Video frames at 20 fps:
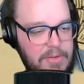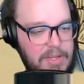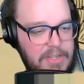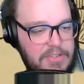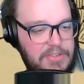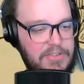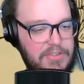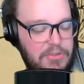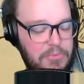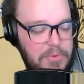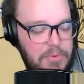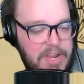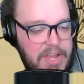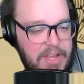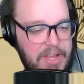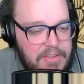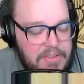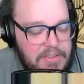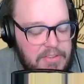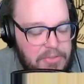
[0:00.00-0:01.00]
It's three
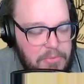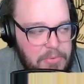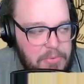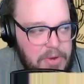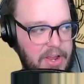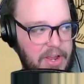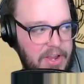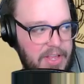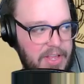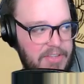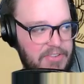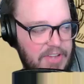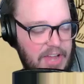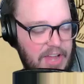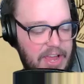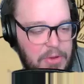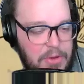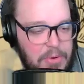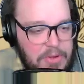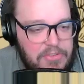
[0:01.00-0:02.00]
it's a
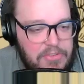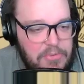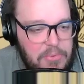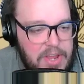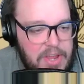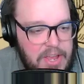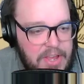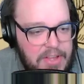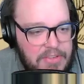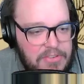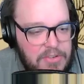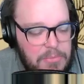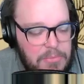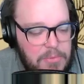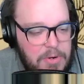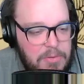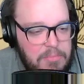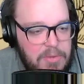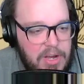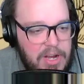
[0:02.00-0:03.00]
guy who has three heads
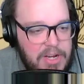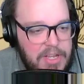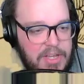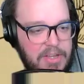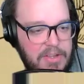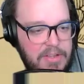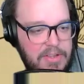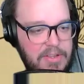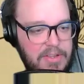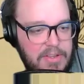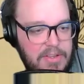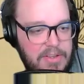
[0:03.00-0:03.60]
on one body.